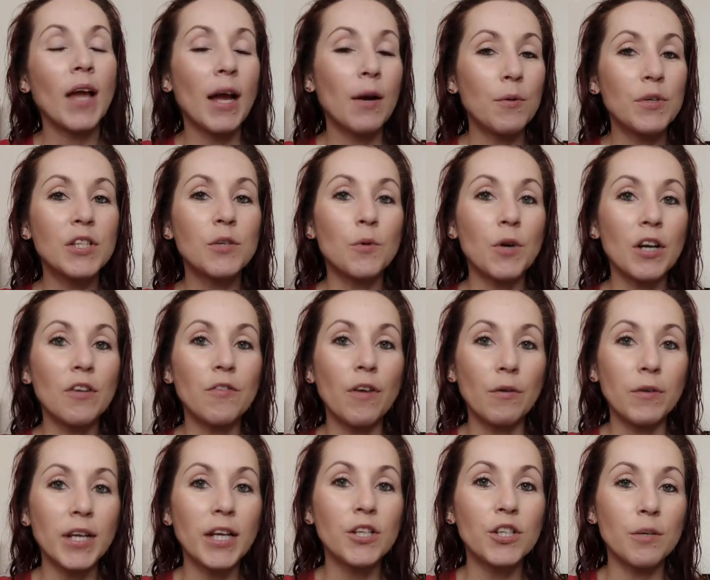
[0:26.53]
I wasn't wearing
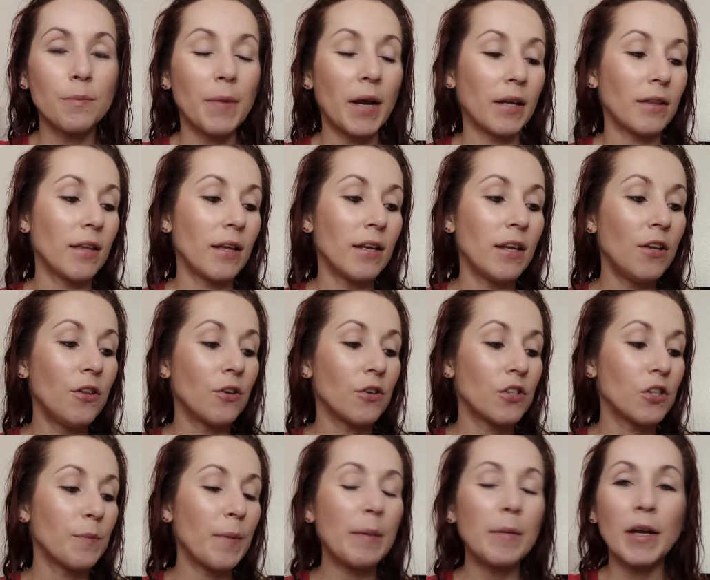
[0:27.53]
foundation back then either,
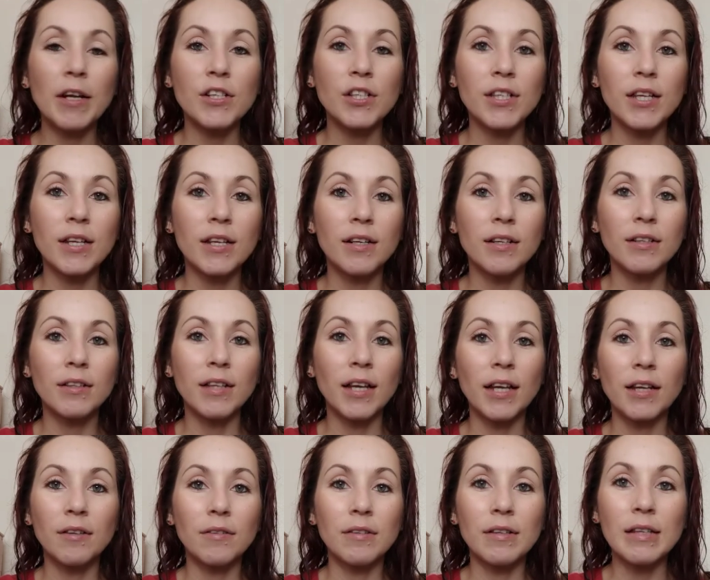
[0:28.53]
so maybe I just didn't
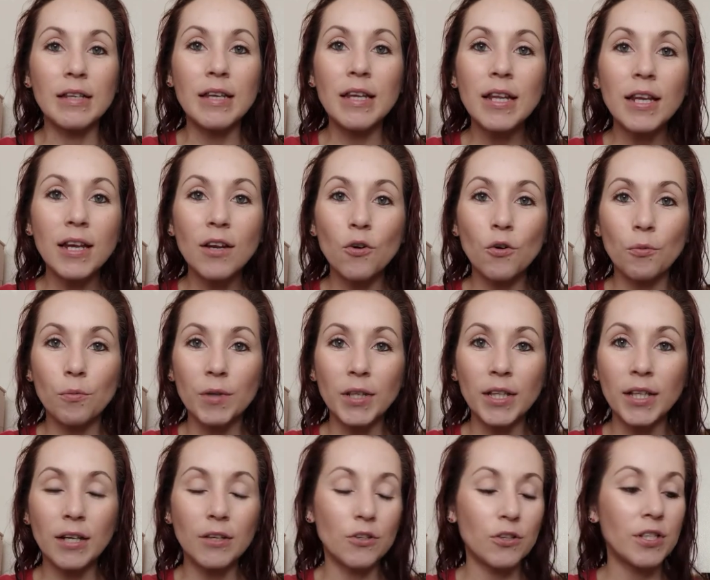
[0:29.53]
like need it or
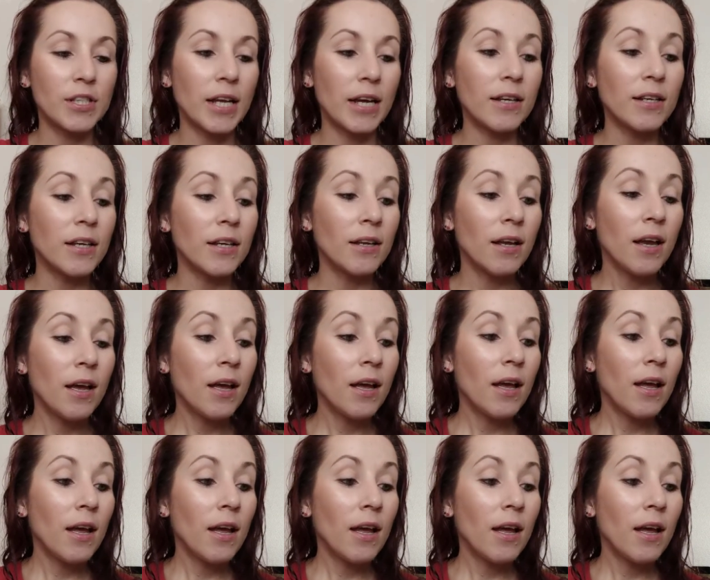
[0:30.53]
really understand it.